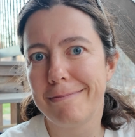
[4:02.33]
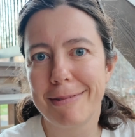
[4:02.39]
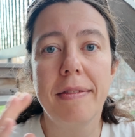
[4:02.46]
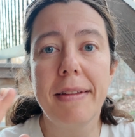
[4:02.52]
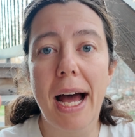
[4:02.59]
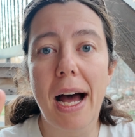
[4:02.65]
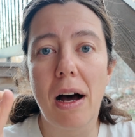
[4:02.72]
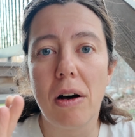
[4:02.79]

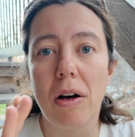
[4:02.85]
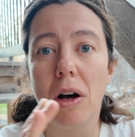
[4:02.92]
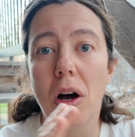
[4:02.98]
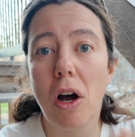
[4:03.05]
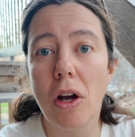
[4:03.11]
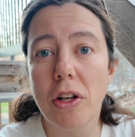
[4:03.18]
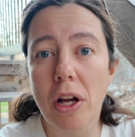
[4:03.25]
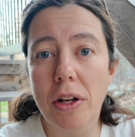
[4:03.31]
Now,
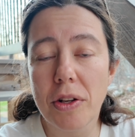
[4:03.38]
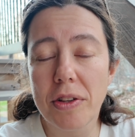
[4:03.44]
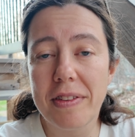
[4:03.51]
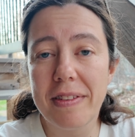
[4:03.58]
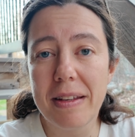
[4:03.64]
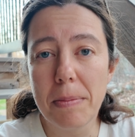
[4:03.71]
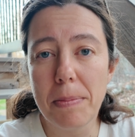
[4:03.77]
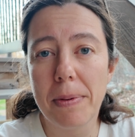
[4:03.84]
another
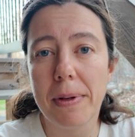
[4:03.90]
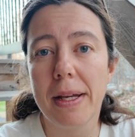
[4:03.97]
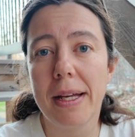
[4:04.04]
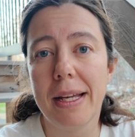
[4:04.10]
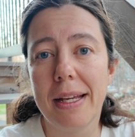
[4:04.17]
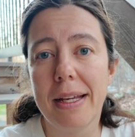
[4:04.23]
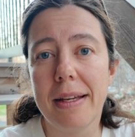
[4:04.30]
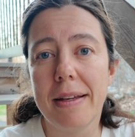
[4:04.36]
tip
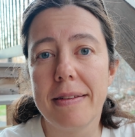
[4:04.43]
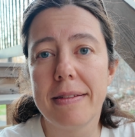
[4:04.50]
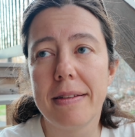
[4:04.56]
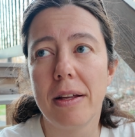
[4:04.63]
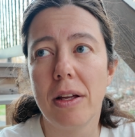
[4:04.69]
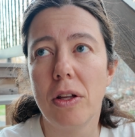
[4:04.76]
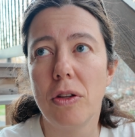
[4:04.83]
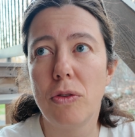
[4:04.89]
is
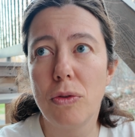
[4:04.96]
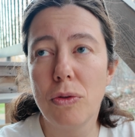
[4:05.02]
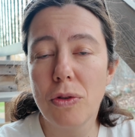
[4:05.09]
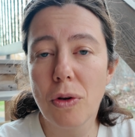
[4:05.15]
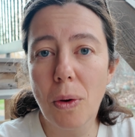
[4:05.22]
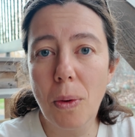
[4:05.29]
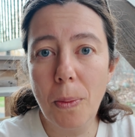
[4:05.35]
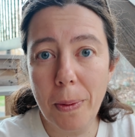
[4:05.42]
to
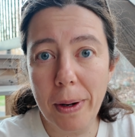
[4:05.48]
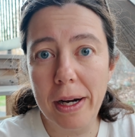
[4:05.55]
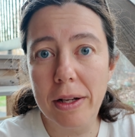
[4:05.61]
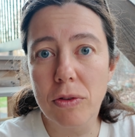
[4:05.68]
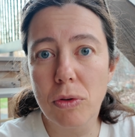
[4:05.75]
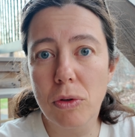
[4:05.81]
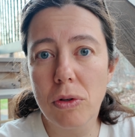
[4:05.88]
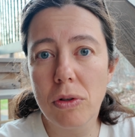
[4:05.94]
know where
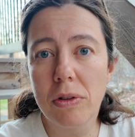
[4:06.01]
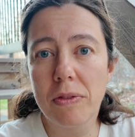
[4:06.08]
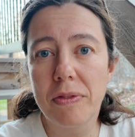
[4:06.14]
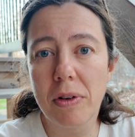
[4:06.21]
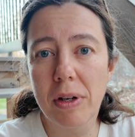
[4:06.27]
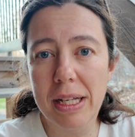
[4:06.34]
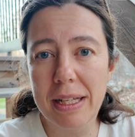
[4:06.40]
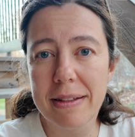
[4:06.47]
to look
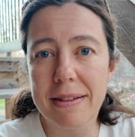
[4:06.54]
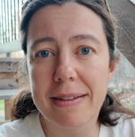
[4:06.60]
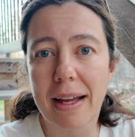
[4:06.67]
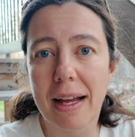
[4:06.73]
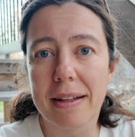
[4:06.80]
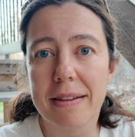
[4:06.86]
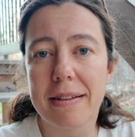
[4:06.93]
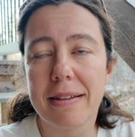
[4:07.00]
for
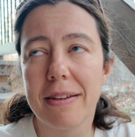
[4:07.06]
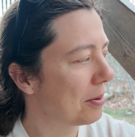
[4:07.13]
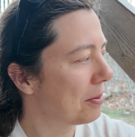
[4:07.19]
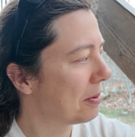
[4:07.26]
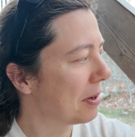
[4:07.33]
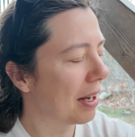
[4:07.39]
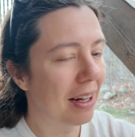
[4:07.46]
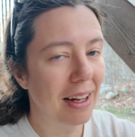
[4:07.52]
insects.
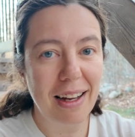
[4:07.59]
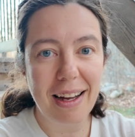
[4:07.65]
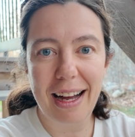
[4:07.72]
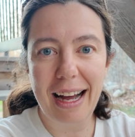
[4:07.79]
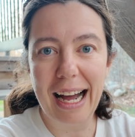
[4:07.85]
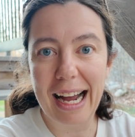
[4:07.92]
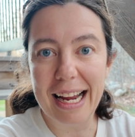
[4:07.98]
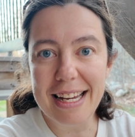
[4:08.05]
Well,
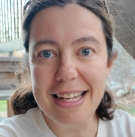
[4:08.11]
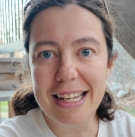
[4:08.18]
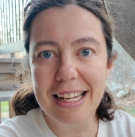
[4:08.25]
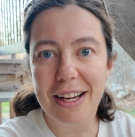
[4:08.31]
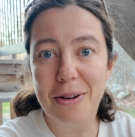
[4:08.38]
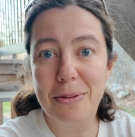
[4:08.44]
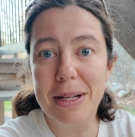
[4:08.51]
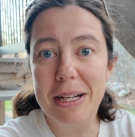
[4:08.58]
highly
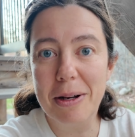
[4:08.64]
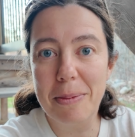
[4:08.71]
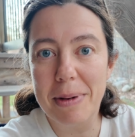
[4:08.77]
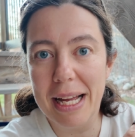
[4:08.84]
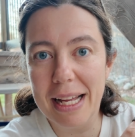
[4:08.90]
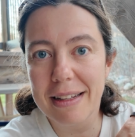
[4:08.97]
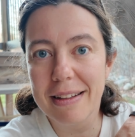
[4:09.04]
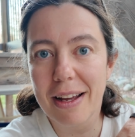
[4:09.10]

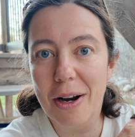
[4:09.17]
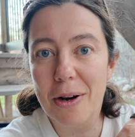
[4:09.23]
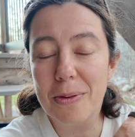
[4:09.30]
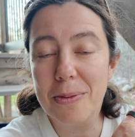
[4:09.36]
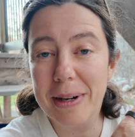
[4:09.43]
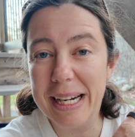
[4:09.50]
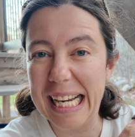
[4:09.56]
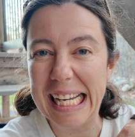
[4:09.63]
recommend
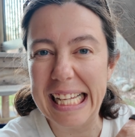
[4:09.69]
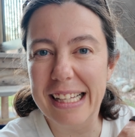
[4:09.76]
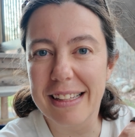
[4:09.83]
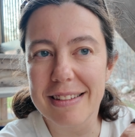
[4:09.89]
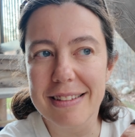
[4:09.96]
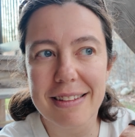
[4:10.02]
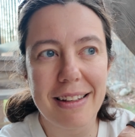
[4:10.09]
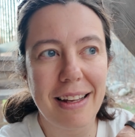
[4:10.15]

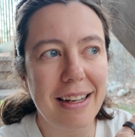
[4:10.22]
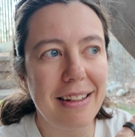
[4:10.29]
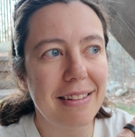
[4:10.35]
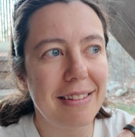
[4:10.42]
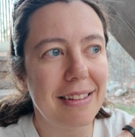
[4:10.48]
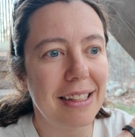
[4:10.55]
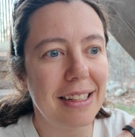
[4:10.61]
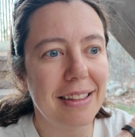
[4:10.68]
railings,
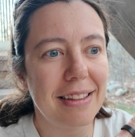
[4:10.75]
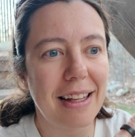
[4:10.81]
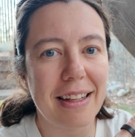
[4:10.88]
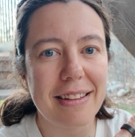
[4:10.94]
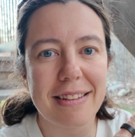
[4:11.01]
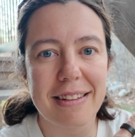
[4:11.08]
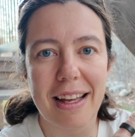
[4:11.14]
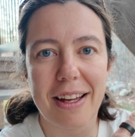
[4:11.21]
anything
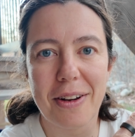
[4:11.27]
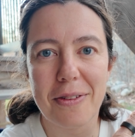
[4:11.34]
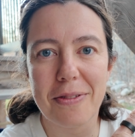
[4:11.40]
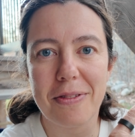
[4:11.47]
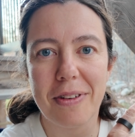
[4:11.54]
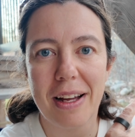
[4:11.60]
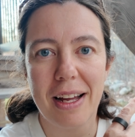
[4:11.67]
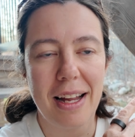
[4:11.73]
that's kind
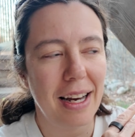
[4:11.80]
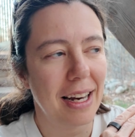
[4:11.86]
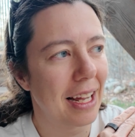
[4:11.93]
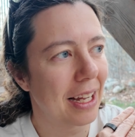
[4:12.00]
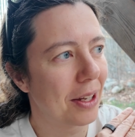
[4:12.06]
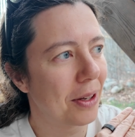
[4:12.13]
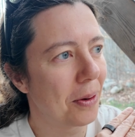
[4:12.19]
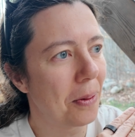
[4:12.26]
of
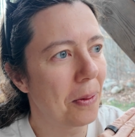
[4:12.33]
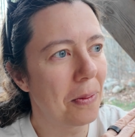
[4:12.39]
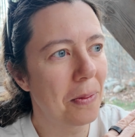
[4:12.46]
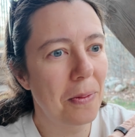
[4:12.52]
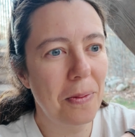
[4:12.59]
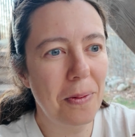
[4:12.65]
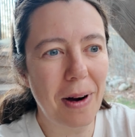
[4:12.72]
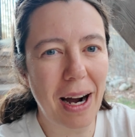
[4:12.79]
like a
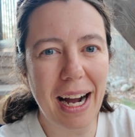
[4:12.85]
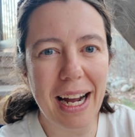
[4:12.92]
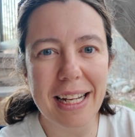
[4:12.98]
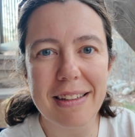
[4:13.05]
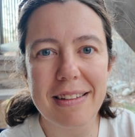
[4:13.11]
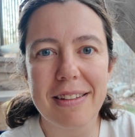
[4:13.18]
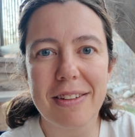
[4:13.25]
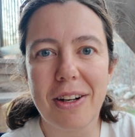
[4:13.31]

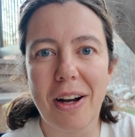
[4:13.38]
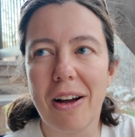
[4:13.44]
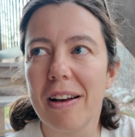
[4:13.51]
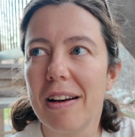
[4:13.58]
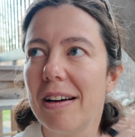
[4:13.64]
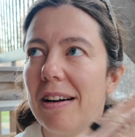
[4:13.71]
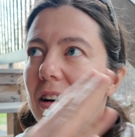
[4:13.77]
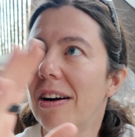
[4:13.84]
white
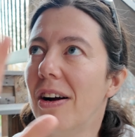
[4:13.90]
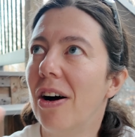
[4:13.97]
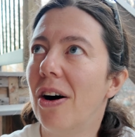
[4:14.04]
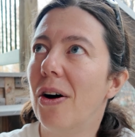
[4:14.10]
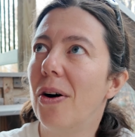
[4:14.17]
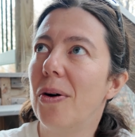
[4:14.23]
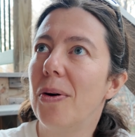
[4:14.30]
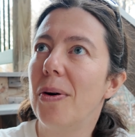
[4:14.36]
color
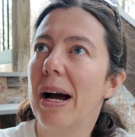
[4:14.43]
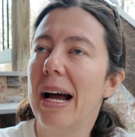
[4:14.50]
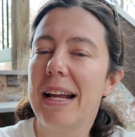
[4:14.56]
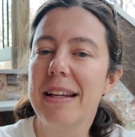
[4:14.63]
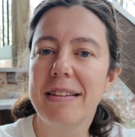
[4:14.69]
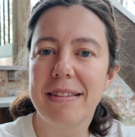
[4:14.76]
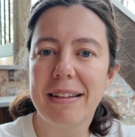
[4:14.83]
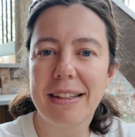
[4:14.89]
or
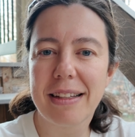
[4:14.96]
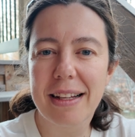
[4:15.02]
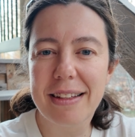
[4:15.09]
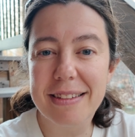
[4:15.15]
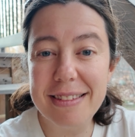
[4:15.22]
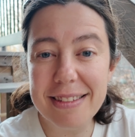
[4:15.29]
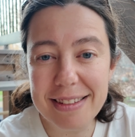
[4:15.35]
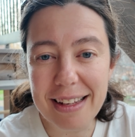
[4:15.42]
anything that
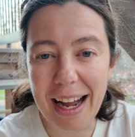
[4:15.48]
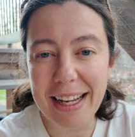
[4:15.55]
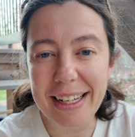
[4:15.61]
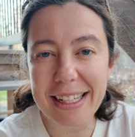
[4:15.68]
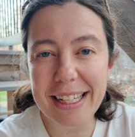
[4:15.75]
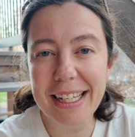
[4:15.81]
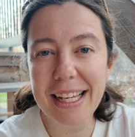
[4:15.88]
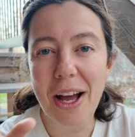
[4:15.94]
is
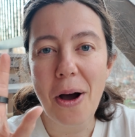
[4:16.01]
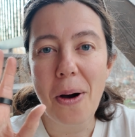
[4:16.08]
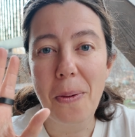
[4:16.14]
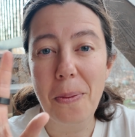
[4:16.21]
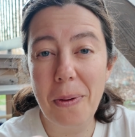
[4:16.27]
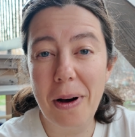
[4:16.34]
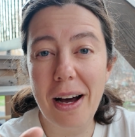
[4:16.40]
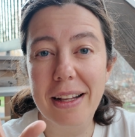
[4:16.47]
siding.
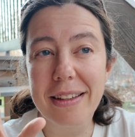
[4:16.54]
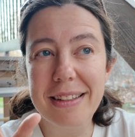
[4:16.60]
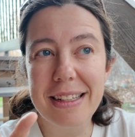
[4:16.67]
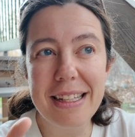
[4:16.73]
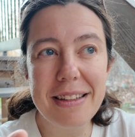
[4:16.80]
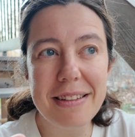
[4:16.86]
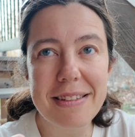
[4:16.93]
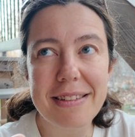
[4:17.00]
Well, the
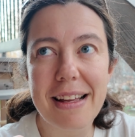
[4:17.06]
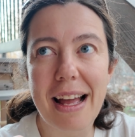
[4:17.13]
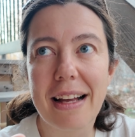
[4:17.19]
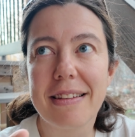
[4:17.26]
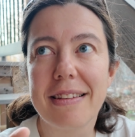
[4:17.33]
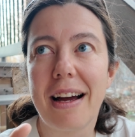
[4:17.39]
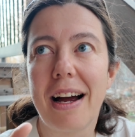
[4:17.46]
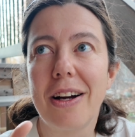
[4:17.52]

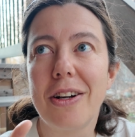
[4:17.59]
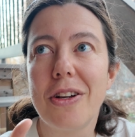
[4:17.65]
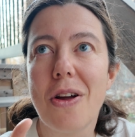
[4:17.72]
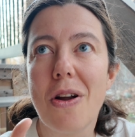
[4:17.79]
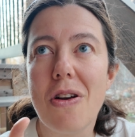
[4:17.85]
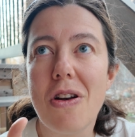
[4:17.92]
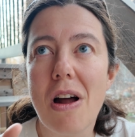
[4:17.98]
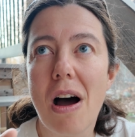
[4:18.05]
insects are
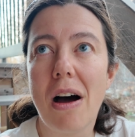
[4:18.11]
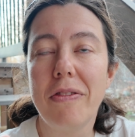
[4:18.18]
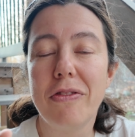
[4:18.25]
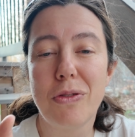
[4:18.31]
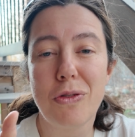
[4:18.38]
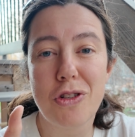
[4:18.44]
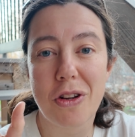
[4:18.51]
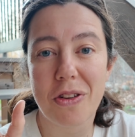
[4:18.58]
gonna love
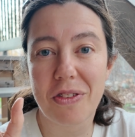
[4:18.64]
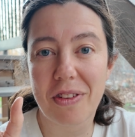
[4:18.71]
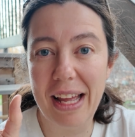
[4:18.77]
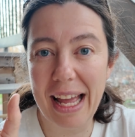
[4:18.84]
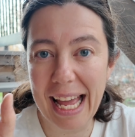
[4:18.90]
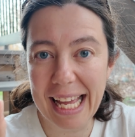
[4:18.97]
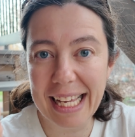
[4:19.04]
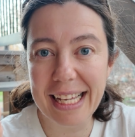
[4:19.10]
to just
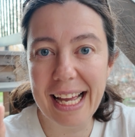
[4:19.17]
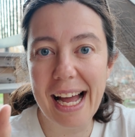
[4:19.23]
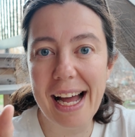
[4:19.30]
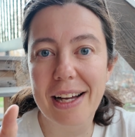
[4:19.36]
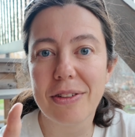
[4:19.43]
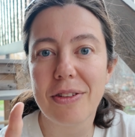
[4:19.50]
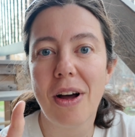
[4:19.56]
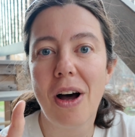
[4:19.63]
hang
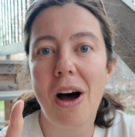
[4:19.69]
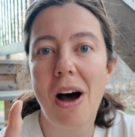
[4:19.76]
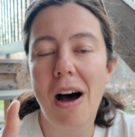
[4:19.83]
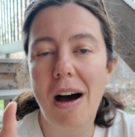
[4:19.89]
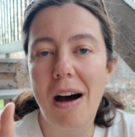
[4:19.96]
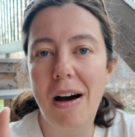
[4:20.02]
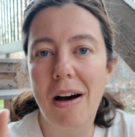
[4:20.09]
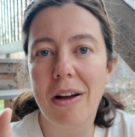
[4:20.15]
out
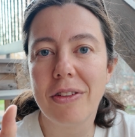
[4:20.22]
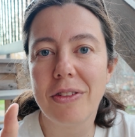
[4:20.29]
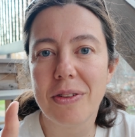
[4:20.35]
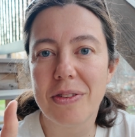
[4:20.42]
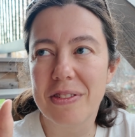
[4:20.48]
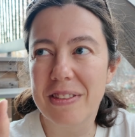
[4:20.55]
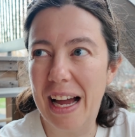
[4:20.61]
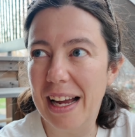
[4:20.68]
on the
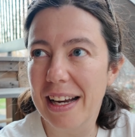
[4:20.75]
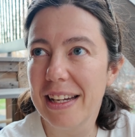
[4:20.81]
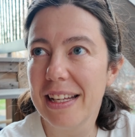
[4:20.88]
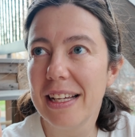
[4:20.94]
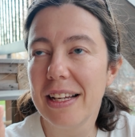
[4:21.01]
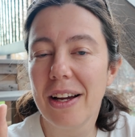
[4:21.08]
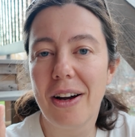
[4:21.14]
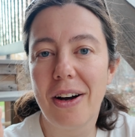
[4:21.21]

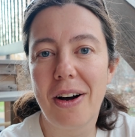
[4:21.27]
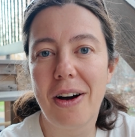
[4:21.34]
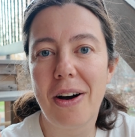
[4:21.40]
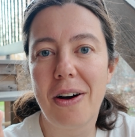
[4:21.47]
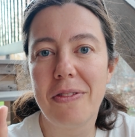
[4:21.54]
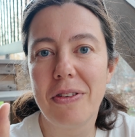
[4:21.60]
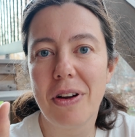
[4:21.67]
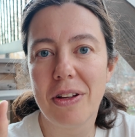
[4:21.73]
siding
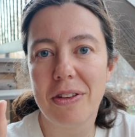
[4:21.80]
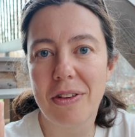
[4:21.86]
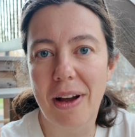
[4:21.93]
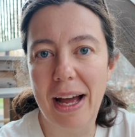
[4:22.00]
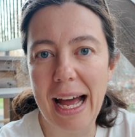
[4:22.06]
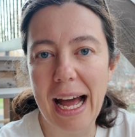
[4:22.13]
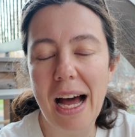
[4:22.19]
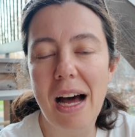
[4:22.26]
of the
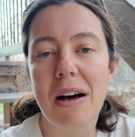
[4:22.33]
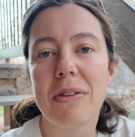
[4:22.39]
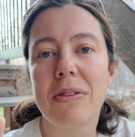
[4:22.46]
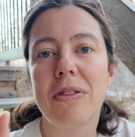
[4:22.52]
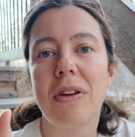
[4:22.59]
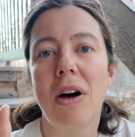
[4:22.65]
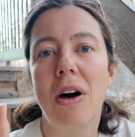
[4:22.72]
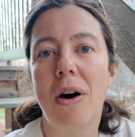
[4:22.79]

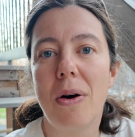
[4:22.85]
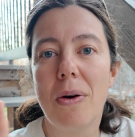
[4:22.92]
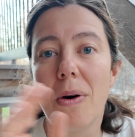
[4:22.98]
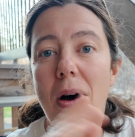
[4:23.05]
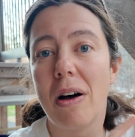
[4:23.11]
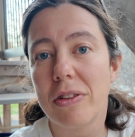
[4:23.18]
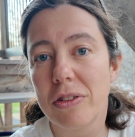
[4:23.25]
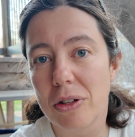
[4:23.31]
house or
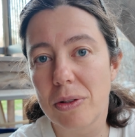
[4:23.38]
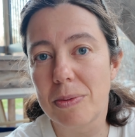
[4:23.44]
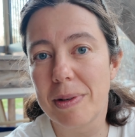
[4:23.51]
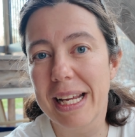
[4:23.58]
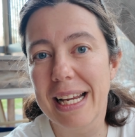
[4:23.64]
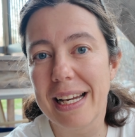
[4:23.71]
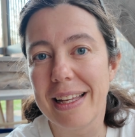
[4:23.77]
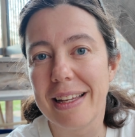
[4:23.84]
on the
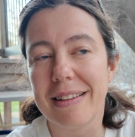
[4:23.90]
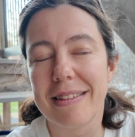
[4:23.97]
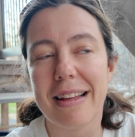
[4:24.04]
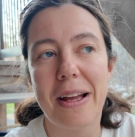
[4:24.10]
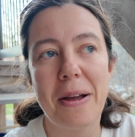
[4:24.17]
railings.